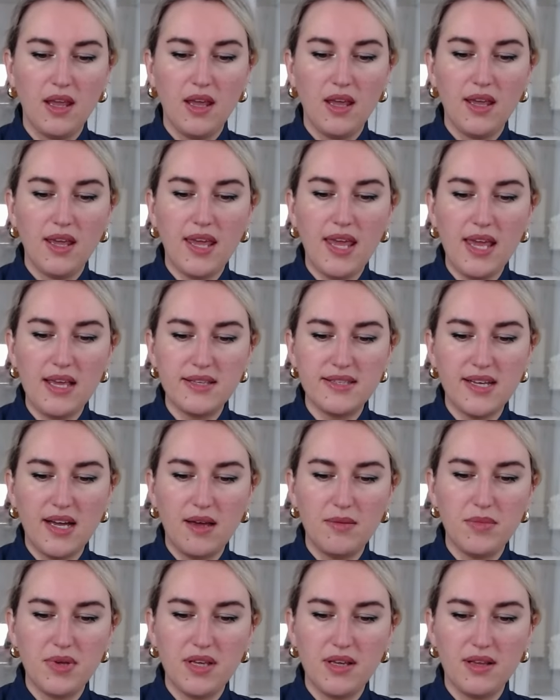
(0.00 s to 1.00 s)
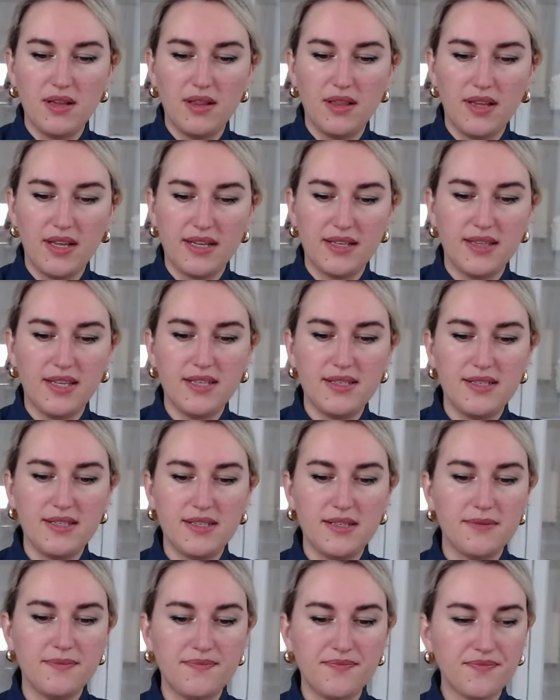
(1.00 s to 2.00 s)
cake dummy like
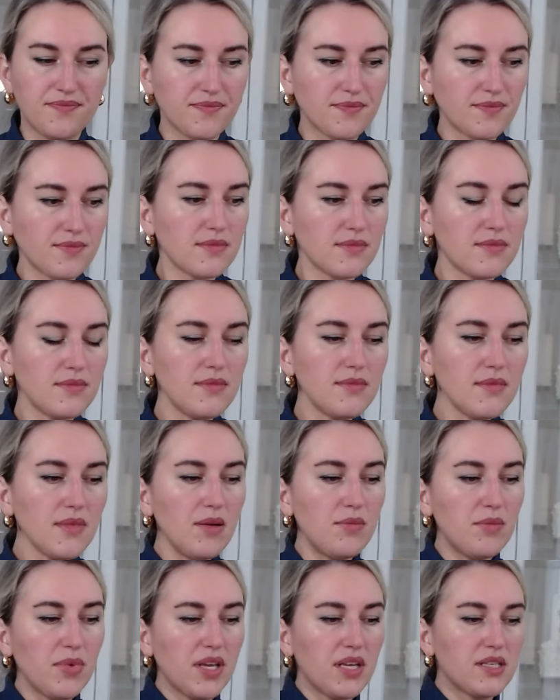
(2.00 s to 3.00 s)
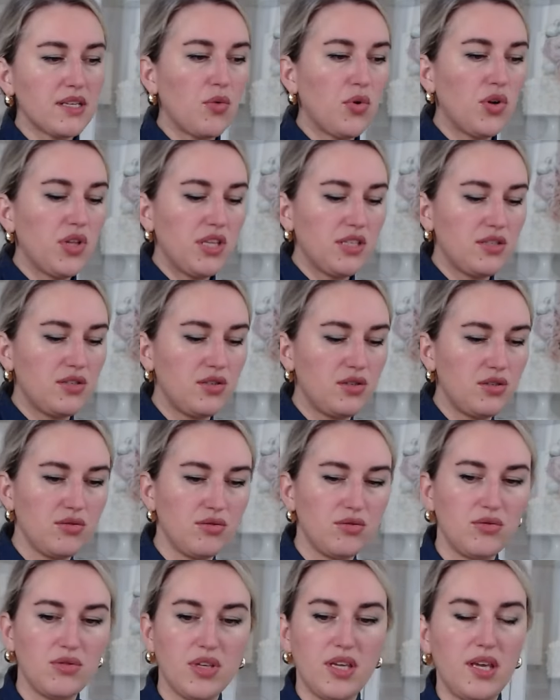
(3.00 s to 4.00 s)
this, because I wanted
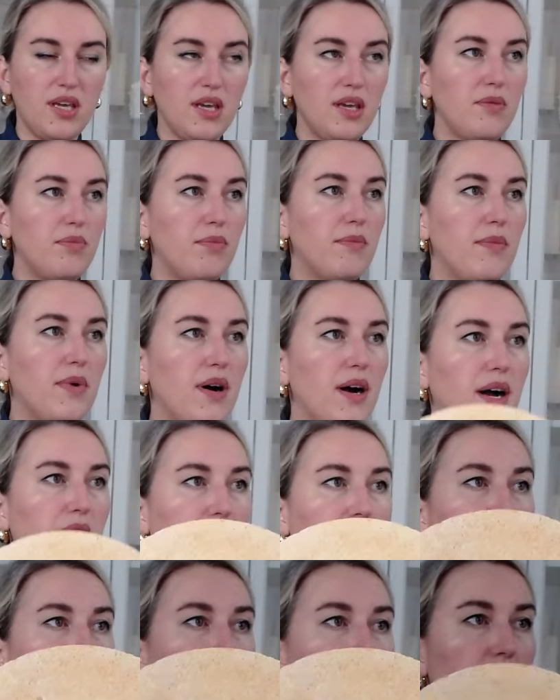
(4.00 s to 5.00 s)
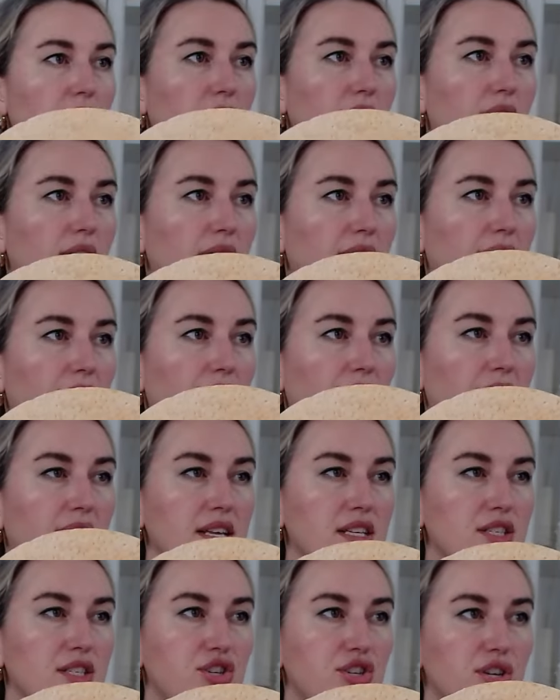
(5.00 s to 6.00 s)
to keep my
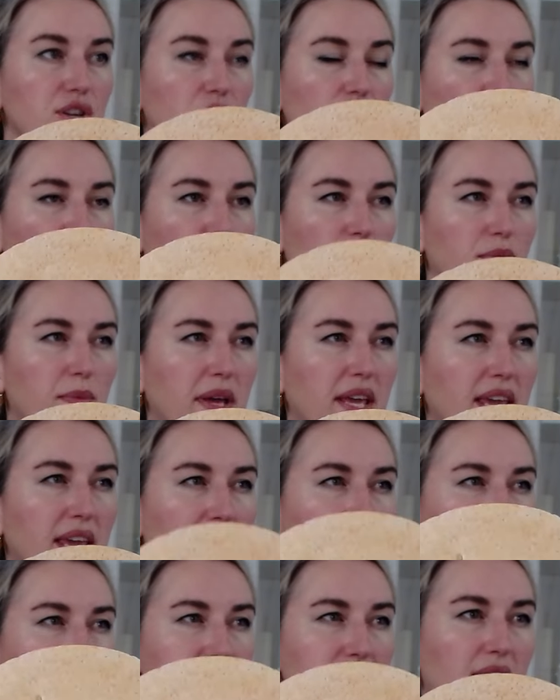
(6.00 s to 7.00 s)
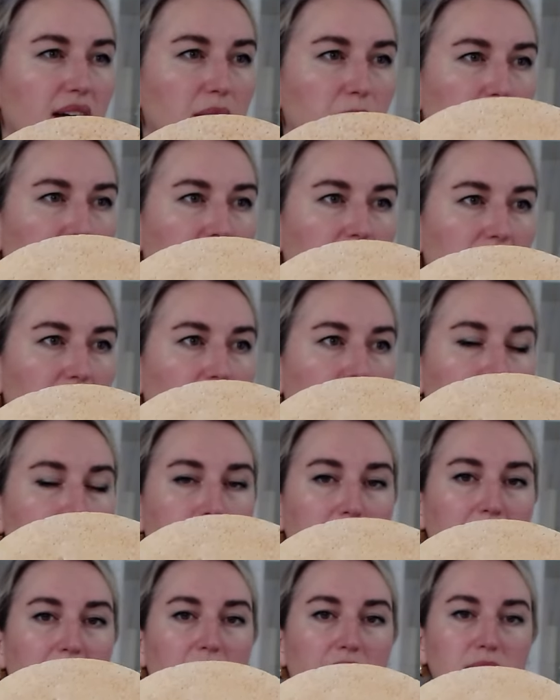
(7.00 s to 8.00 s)
edge of my cake dummy
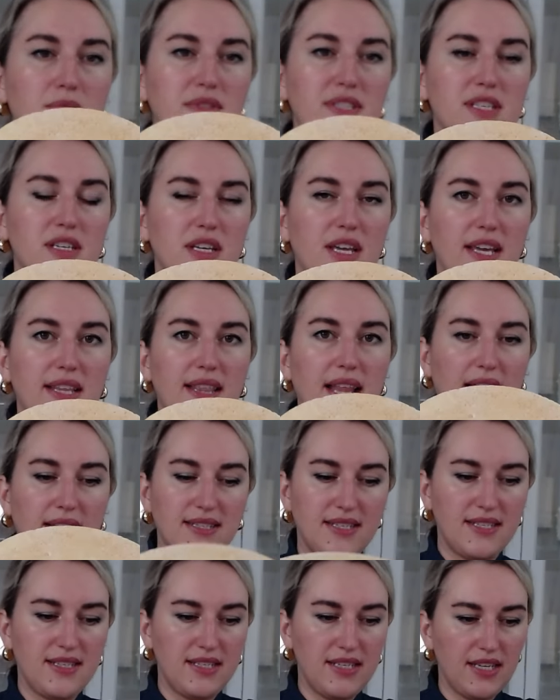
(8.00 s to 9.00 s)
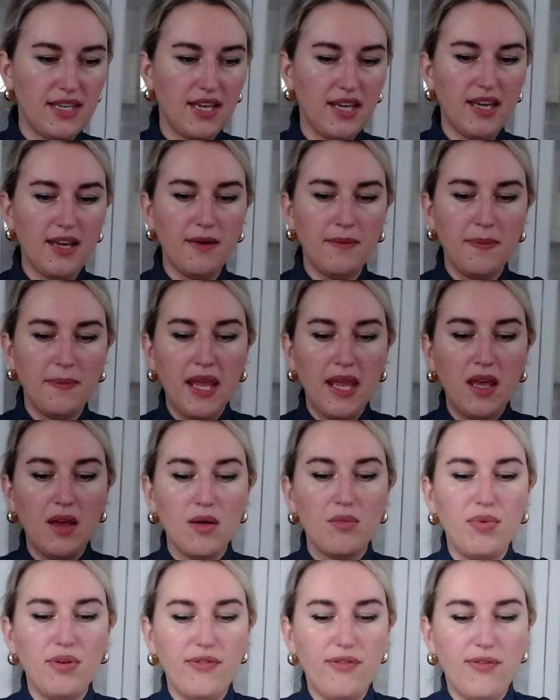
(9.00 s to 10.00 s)
empty and not sticky
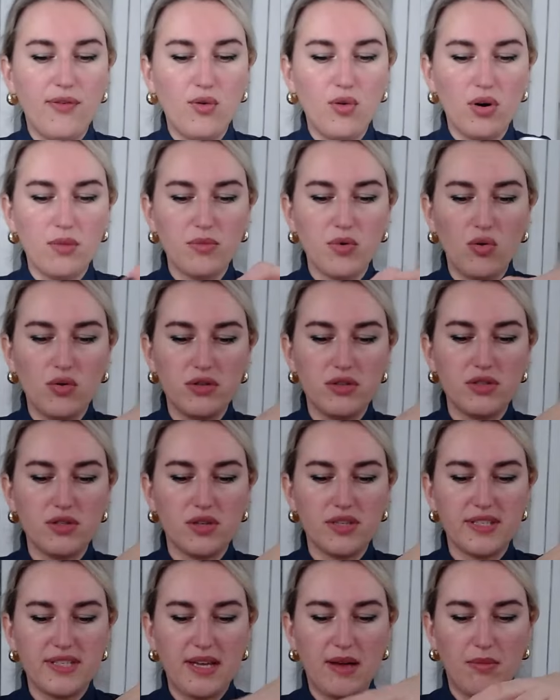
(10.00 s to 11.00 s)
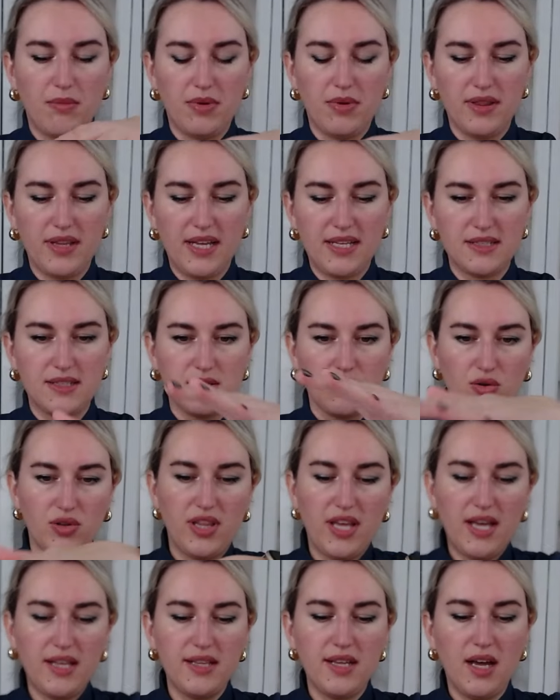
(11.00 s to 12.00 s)
before I'm going to assemble that. So
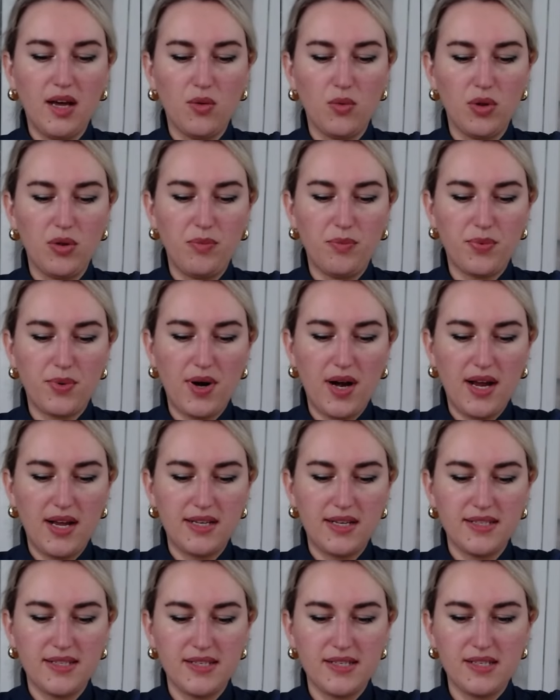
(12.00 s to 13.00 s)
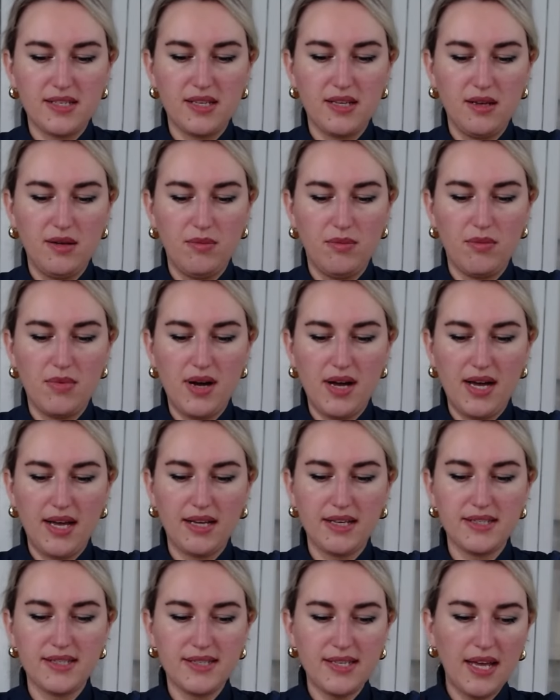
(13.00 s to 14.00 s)
then I will press
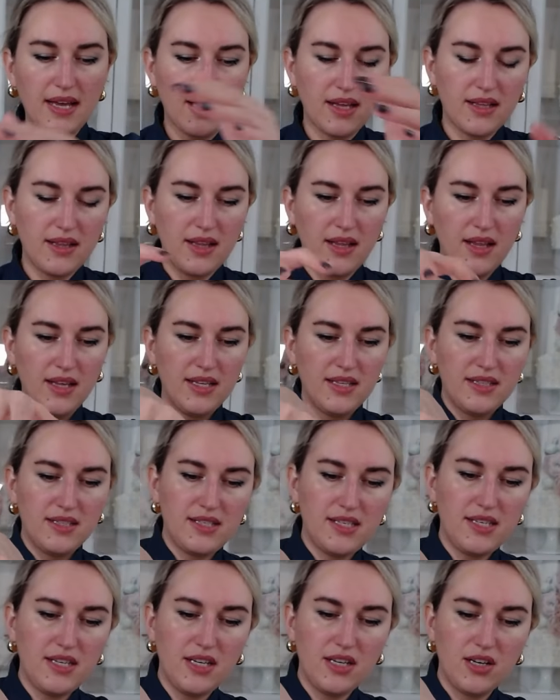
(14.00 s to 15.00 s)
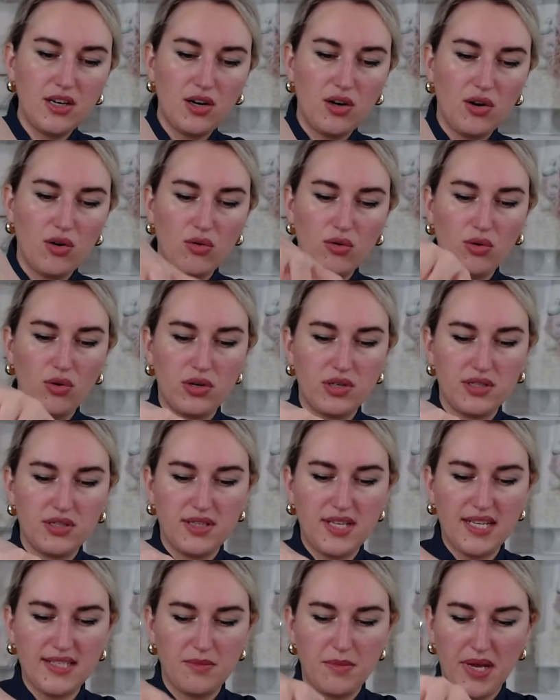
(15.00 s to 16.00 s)
my second tier, or it
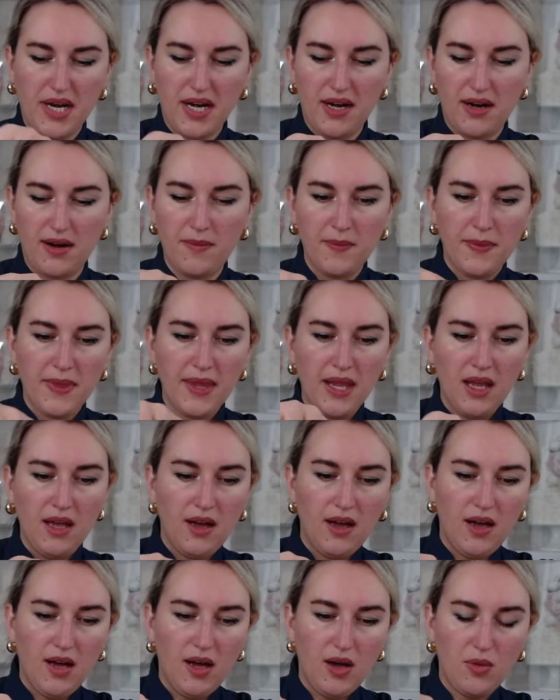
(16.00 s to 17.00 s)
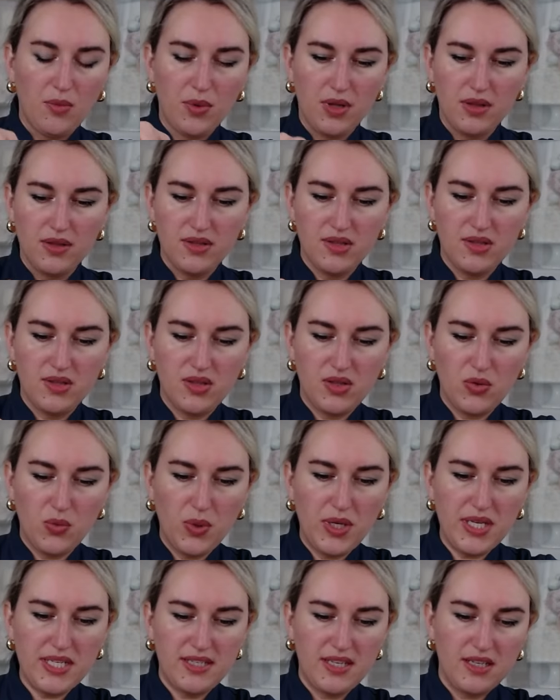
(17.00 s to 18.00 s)
doesn't matter. I will
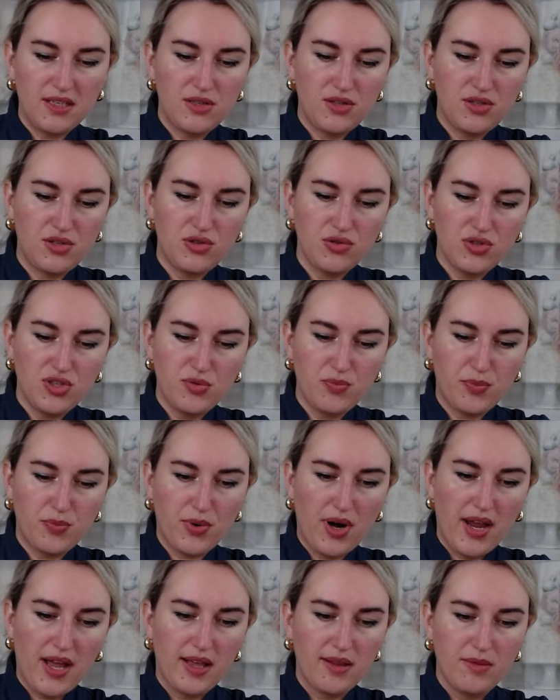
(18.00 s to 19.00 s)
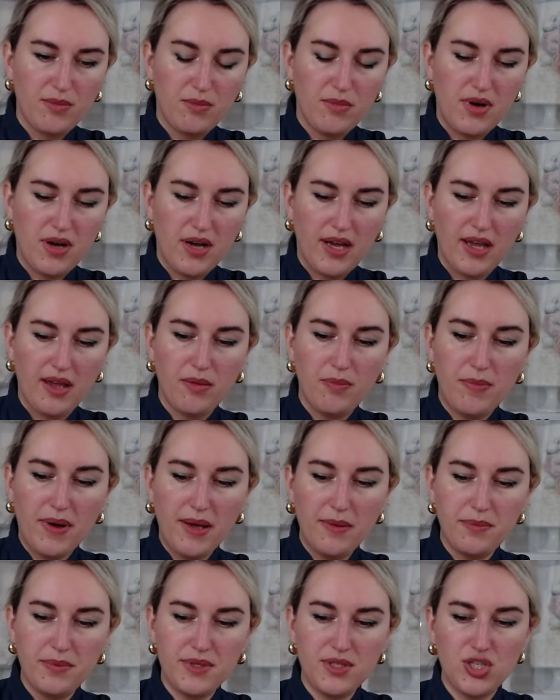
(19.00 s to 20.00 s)
twist it to spread my
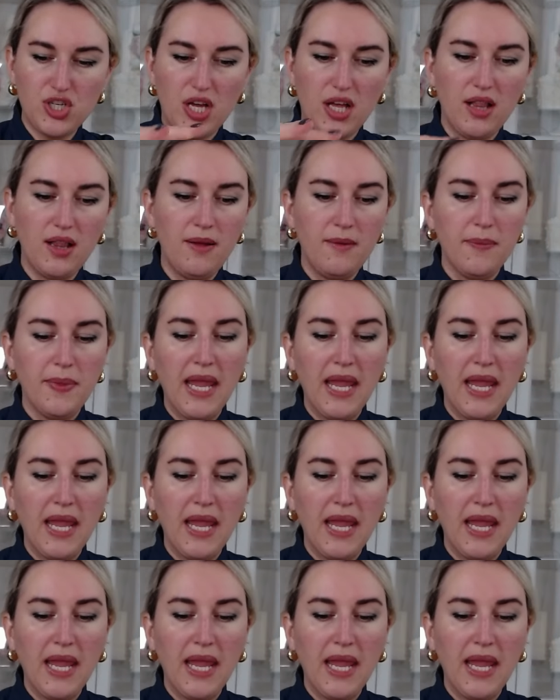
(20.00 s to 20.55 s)
piping gel.